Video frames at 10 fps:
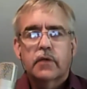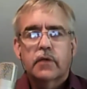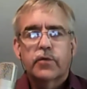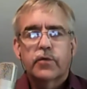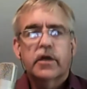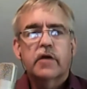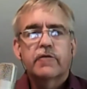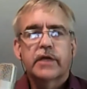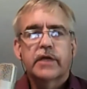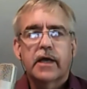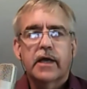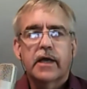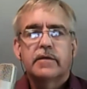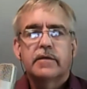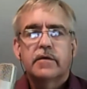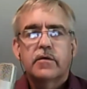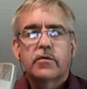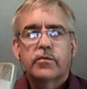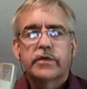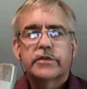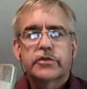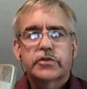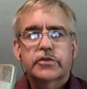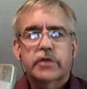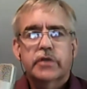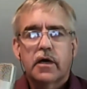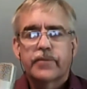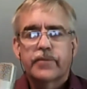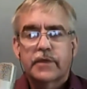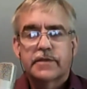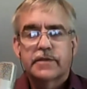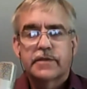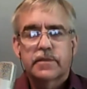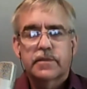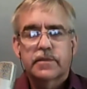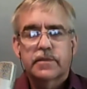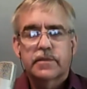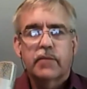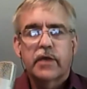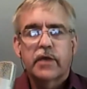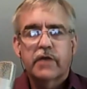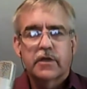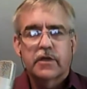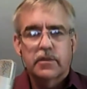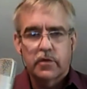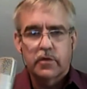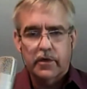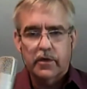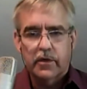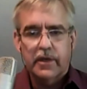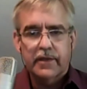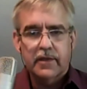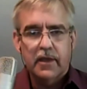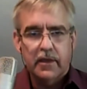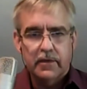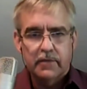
recovery guide, which is something that I can make available here at the end.